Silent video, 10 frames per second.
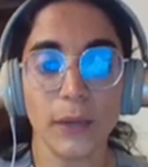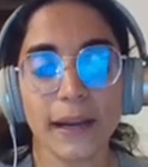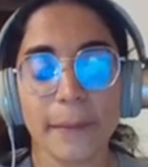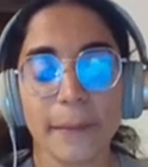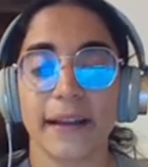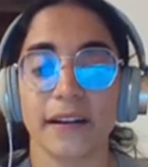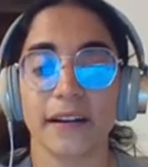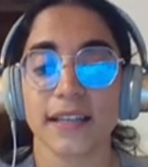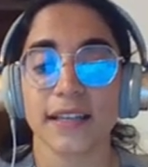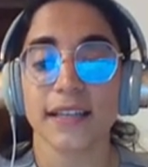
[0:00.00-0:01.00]
Welcome back,
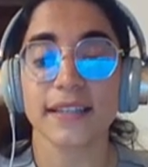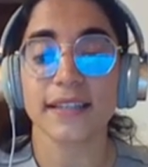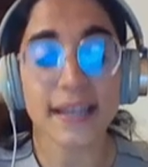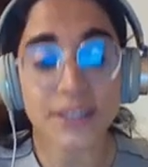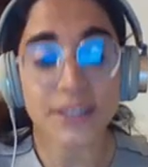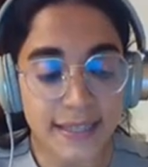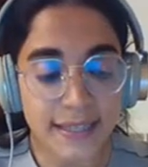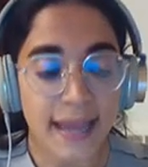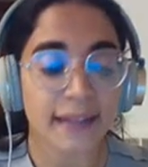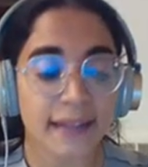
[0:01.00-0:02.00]
guys. So as we
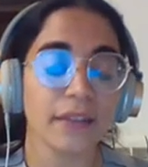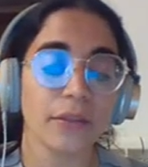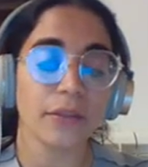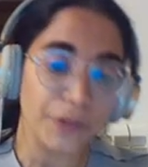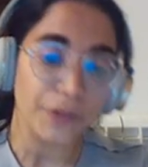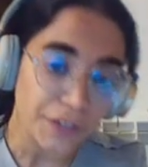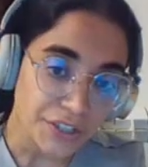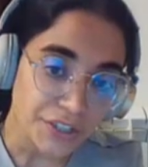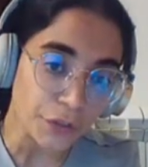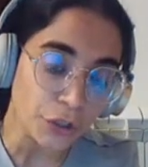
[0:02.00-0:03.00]
said in the
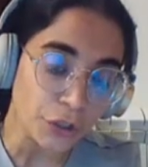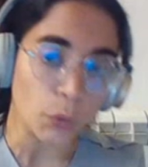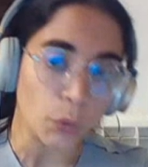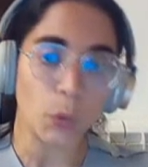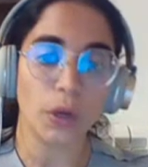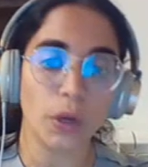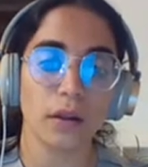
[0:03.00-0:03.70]
previous video,